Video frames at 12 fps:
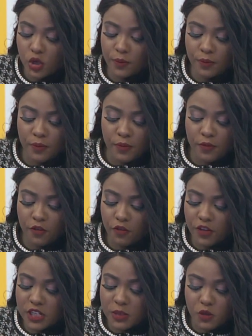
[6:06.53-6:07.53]
for victims
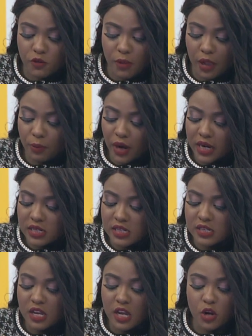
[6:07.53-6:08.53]
of malpractice,
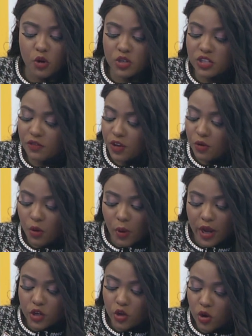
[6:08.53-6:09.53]
not even require
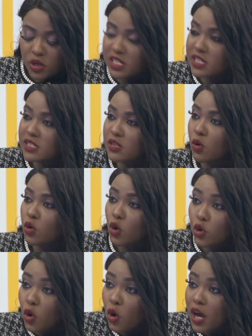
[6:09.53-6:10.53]
doctors or your
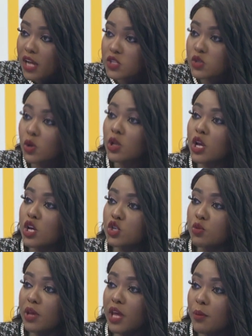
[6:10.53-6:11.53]
counsel to be
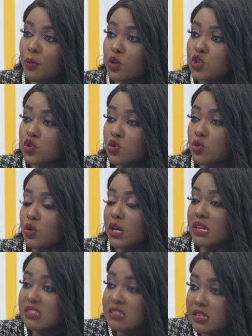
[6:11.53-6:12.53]
able to
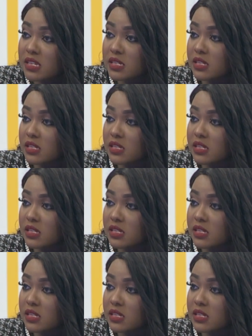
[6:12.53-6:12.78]
insist that,